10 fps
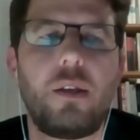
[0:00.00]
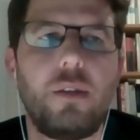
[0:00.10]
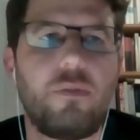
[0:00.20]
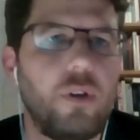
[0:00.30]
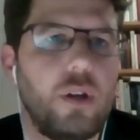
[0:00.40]

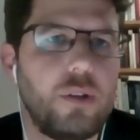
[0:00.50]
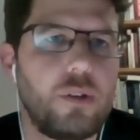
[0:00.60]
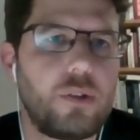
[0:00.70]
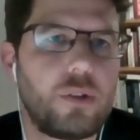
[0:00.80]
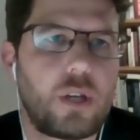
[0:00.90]
different
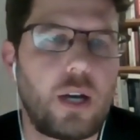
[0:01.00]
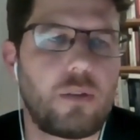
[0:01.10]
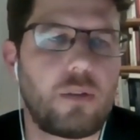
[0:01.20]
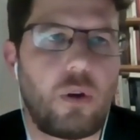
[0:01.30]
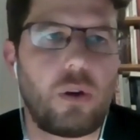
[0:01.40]
kind
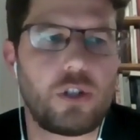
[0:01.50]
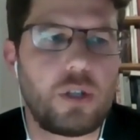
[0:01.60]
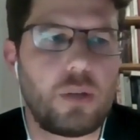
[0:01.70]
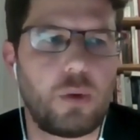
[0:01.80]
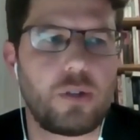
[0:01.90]
of knowledge
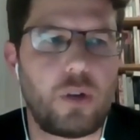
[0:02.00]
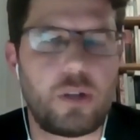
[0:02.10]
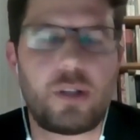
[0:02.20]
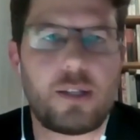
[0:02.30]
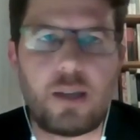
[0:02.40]
that was
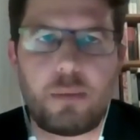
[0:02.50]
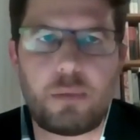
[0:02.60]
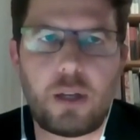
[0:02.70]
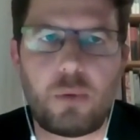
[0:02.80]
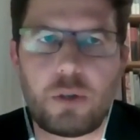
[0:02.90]
not that
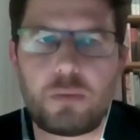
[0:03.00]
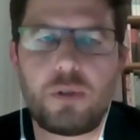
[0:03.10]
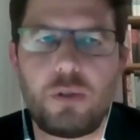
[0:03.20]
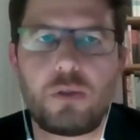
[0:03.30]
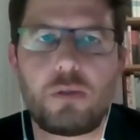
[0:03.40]
subtle that was
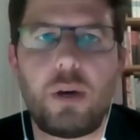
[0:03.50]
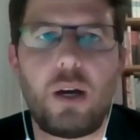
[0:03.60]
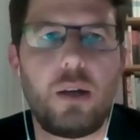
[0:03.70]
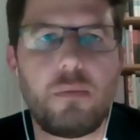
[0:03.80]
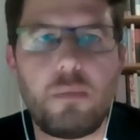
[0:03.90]
produced
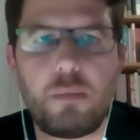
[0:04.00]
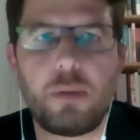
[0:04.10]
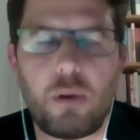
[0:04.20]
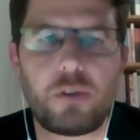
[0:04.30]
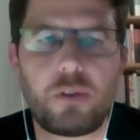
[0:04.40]
by
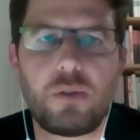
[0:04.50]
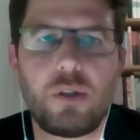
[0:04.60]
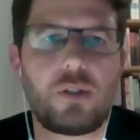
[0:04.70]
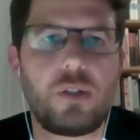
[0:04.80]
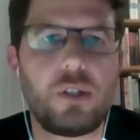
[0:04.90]
people also in
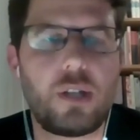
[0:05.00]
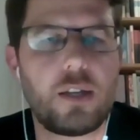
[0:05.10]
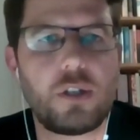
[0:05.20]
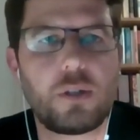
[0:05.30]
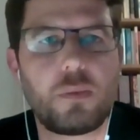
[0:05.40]
this
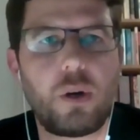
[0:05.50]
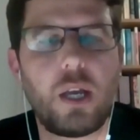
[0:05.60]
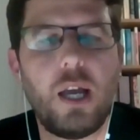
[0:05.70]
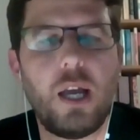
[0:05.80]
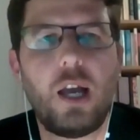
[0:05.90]
intelligence work.
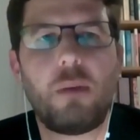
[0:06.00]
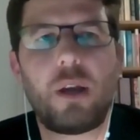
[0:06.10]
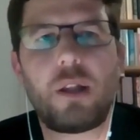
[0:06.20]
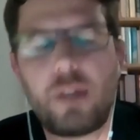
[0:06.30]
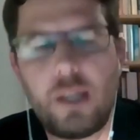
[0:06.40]

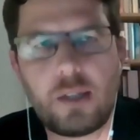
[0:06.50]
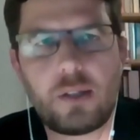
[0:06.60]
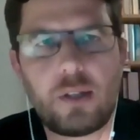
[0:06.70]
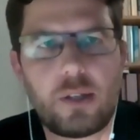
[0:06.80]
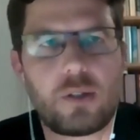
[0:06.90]
But I think
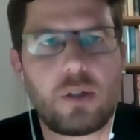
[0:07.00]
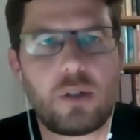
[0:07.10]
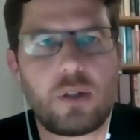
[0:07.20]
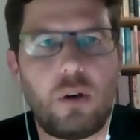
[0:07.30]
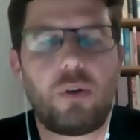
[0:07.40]
that
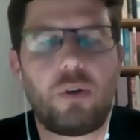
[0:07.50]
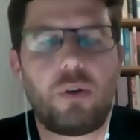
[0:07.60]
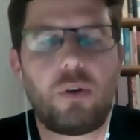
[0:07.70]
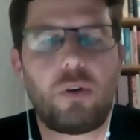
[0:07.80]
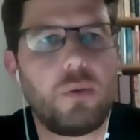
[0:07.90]

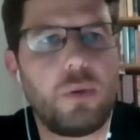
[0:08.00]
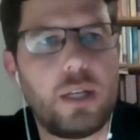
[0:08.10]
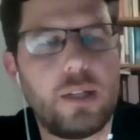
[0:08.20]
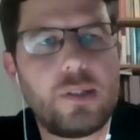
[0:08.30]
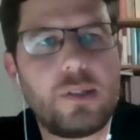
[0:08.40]
overall you can
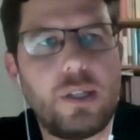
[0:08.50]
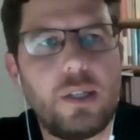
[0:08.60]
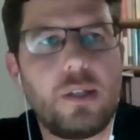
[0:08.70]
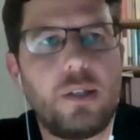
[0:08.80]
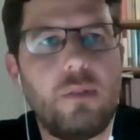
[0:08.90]
really
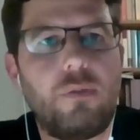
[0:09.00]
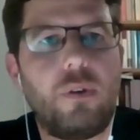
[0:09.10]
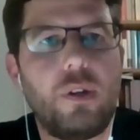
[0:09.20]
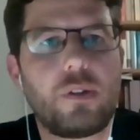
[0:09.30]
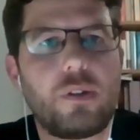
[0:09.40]
see the
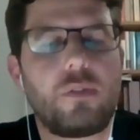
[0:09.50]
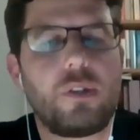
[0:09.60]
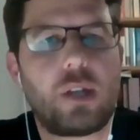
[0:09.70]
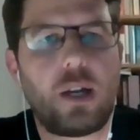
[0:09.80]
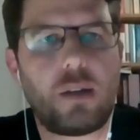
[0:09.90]
difference of
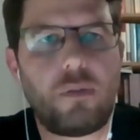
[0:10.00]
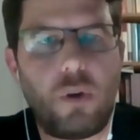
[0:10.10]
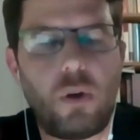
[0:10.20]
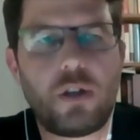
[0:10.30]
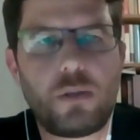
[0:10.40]
this kind of
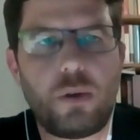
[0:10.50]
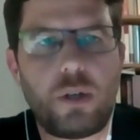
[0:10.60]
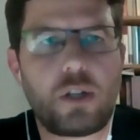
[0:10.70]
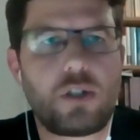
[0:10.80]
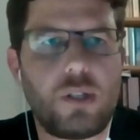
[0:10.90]
knowledge
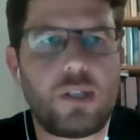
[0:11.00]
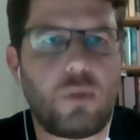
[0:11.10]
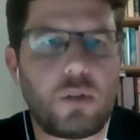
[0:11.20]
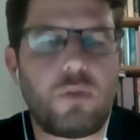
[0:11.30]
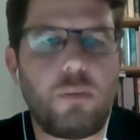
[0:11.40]
production. This
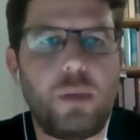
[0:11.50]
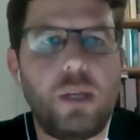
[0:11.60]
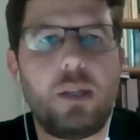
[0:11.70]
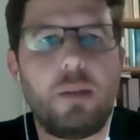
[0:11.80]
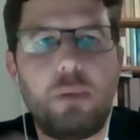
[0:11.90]
was for
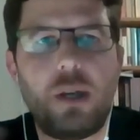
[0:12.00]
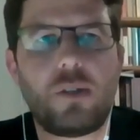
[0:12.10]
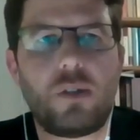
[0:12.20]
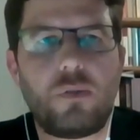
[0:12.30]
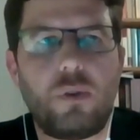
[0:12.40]
me the
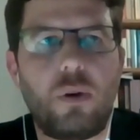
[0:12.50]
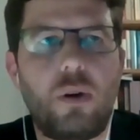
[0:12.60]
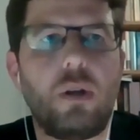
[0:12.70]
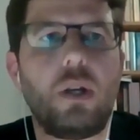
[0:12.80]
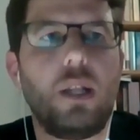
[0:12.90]
basis
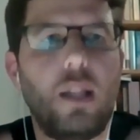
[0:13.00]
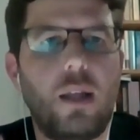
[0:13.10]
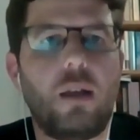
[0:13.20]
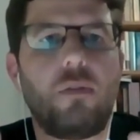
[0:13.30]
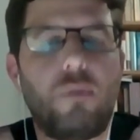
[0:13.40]
for
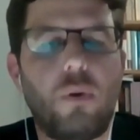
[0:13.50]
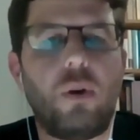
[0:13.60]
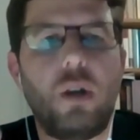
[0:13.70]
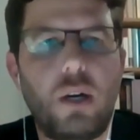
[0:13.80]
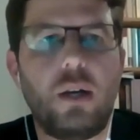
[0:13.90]

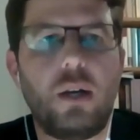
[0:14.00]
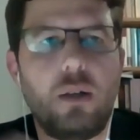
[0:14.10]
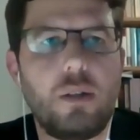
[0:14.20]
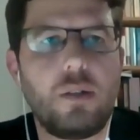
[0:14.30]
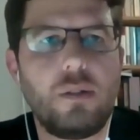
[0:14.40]
for
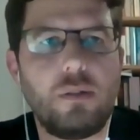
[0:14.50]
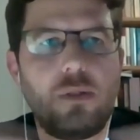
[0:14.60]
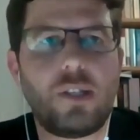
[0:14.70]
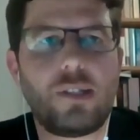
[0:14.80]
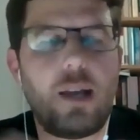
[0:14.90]
uh,
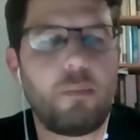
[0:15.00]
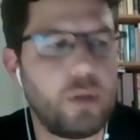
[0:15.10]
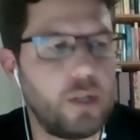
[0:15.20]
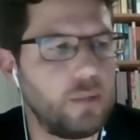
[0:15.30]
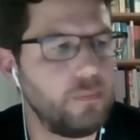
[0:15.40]
this
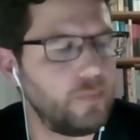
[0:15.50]
sampling